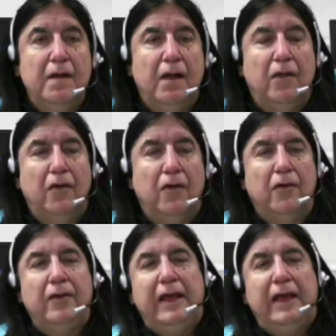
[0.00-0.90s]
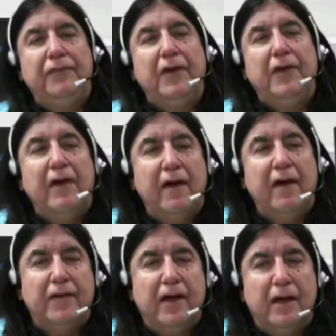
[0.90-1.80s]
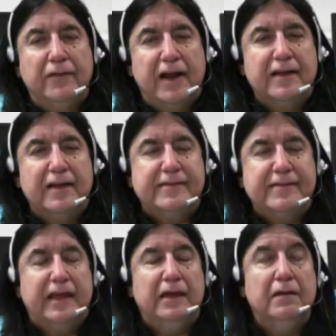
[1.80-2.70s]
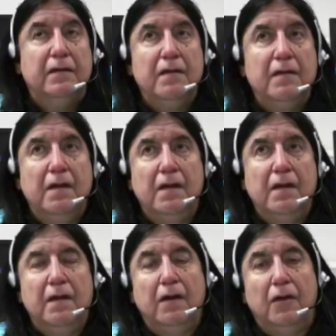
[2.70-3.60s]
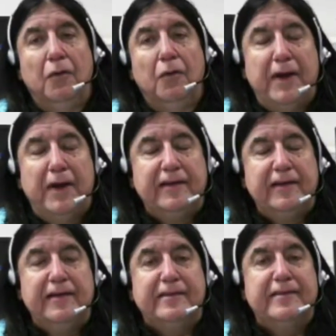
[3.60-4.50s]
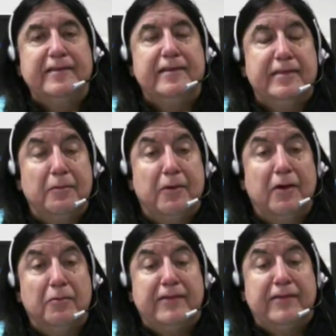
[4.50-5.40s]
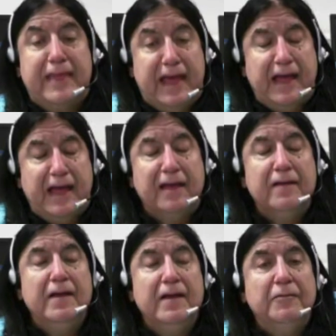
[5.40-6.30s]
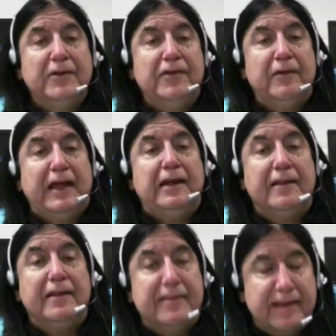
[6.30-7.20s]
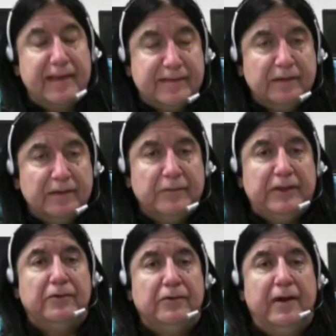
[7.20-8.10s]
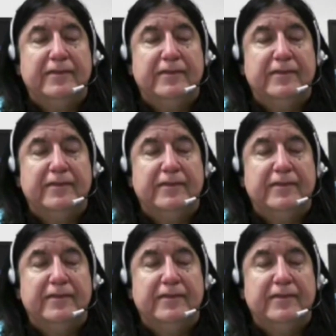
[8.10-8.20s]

or if you have jealousy or prejudices which are there, which are inconsistent with your ground state,